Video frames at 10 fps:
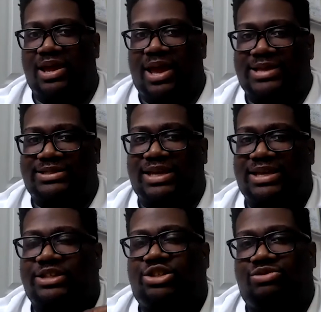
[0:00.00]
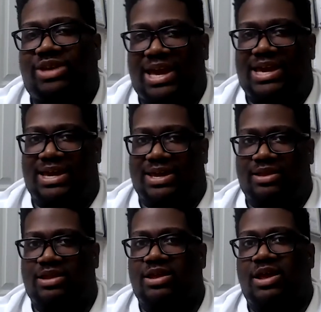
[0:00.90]
and say that you can,
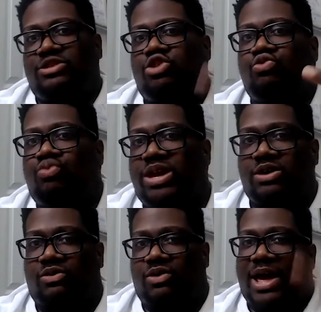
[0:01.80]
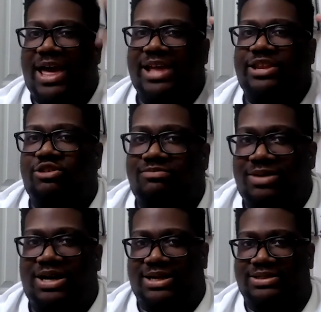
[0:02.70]
You will and you
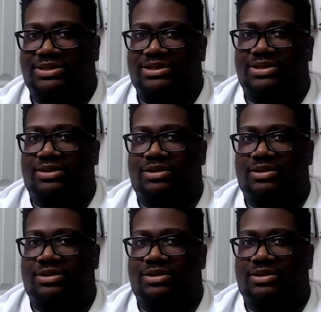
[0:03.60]
must.